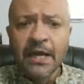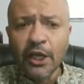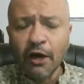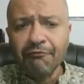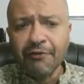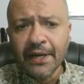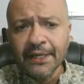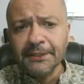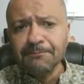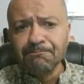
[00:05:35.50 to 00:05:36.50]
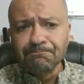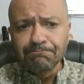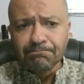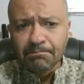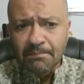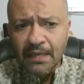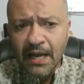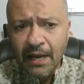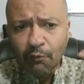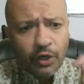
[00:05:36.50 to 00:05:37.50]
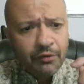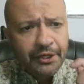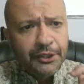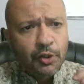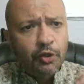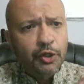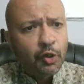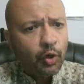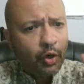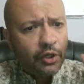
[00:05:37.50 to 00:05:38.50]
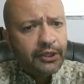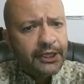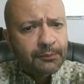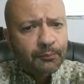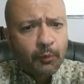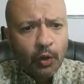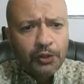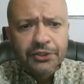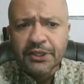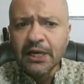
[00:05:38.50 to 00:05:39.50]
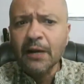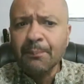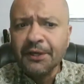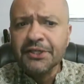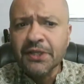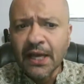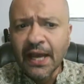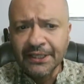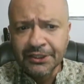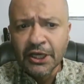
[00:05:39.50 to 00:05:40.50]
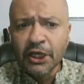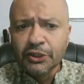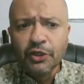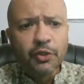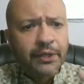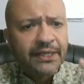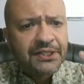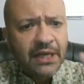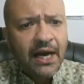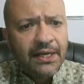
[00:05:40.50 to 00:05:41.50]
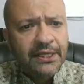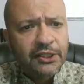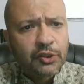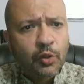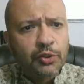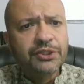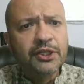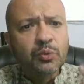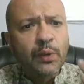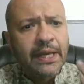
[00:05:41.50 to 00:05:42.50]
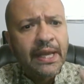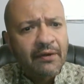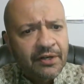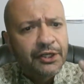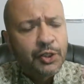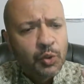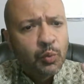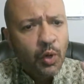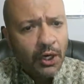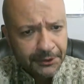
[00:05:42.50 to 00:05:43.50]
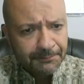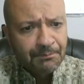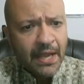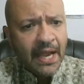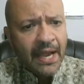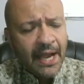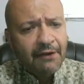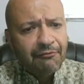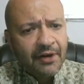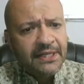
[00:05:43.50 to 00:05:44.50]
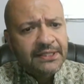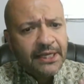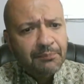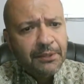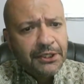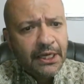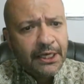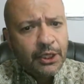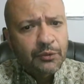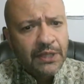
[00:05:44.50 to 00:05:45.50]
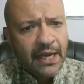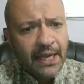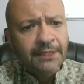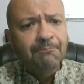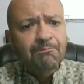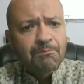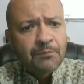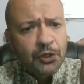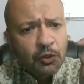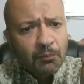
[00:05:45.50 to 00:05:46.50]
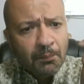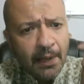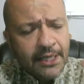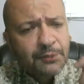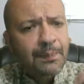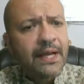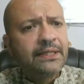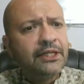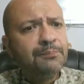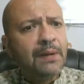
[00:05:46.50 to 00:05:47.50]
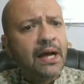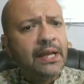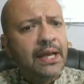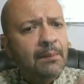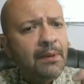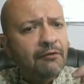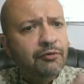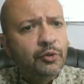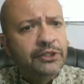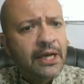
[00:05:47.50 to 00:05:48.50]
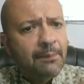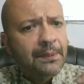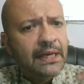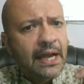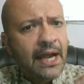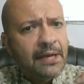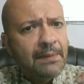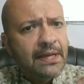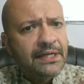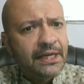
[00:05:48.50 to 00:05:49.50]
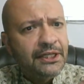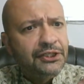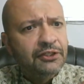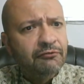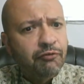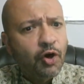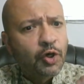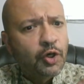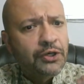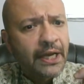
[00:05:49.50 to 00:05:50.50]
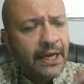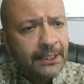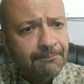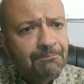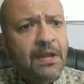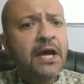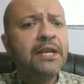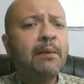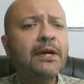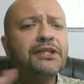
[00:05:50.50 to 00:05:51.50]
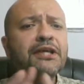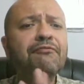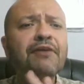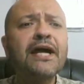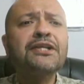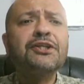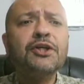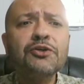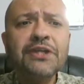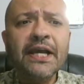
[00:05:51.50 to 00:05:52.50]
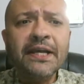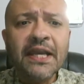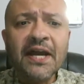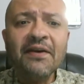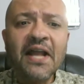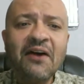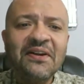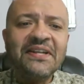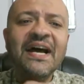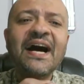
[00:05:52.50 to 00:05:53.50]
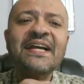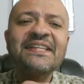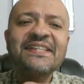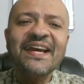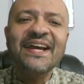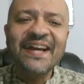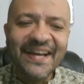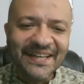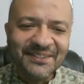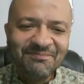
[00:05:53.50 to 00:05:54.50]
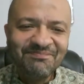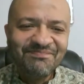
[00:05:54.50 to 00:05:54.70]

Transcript: Now friends, I've already told you all these courses are personalized, so you can start these courses whenever you want. And friends, let me tell you that you must practice pranayama, food therapy and meditation for good health. Namaste friends, do take care and have a nice day ahead.